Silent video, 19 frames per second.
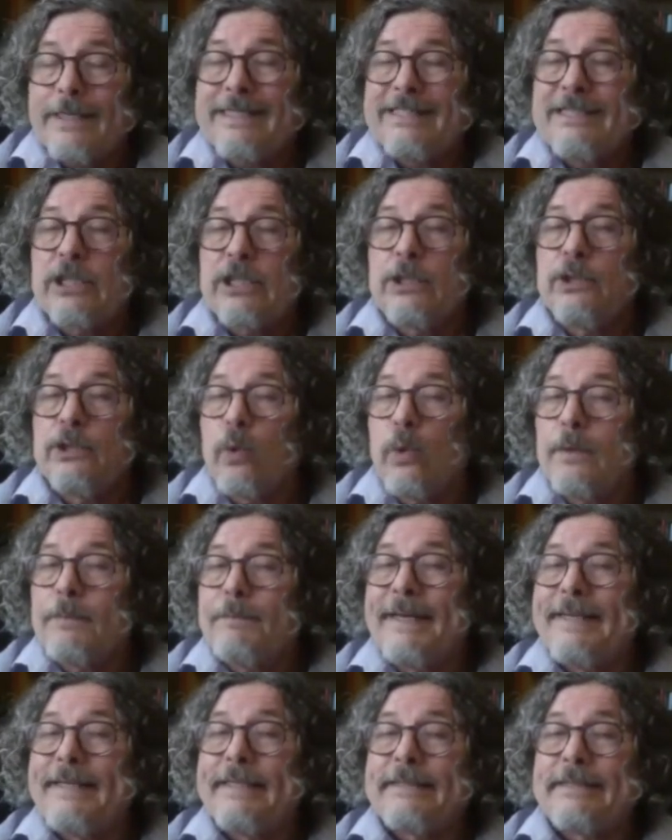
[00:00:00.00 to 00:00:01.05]
is controlled
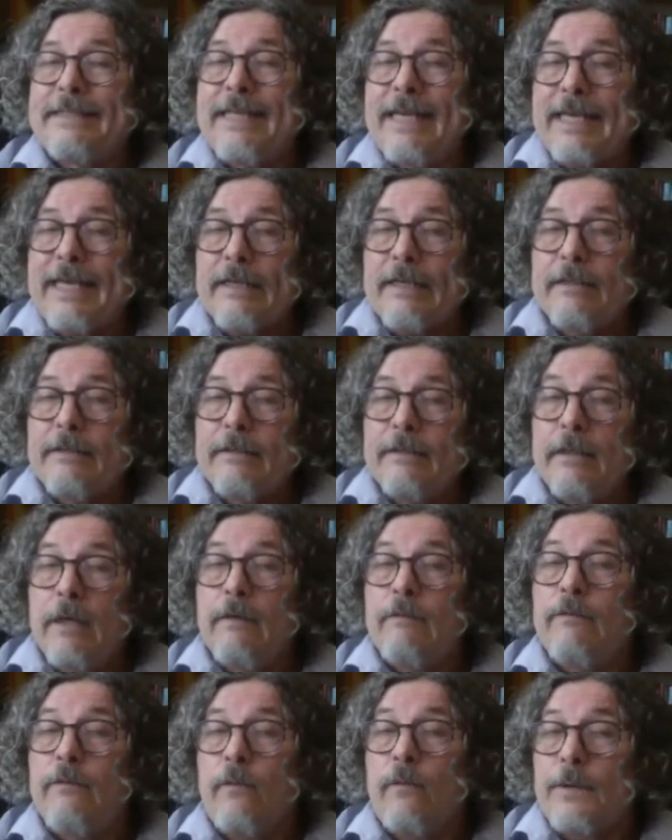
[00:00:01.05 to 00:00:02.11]
by the state
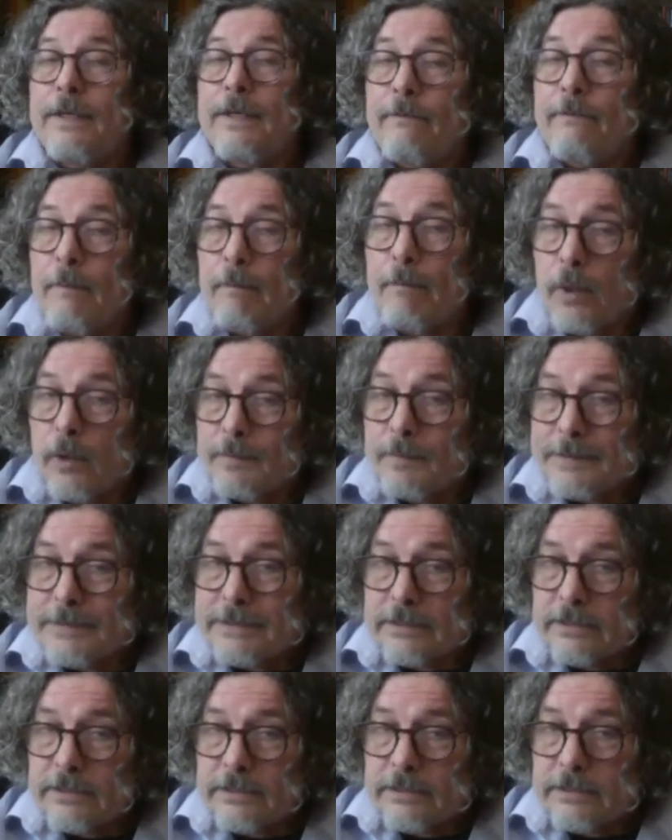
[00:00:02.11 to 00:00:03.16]
for different
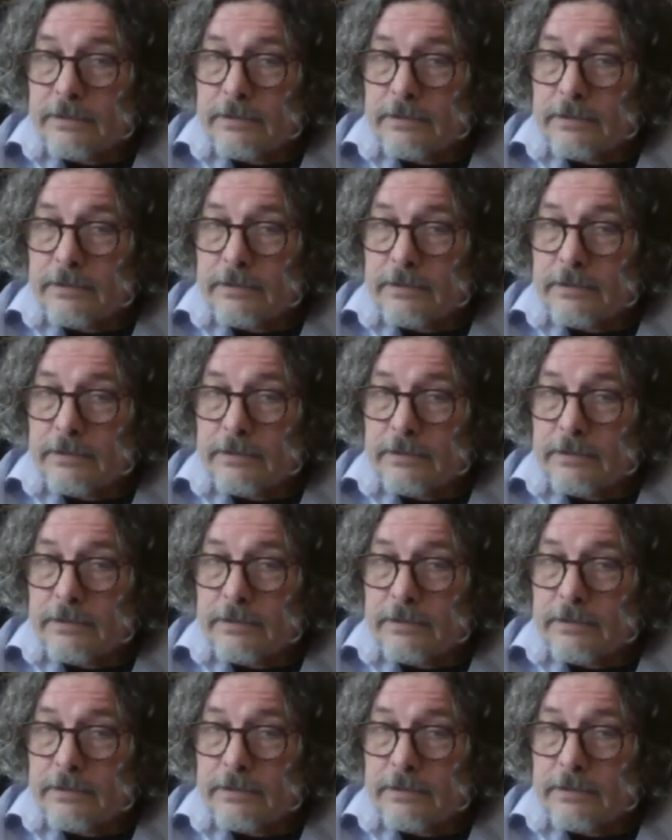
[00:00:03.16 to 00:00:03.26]
purposes.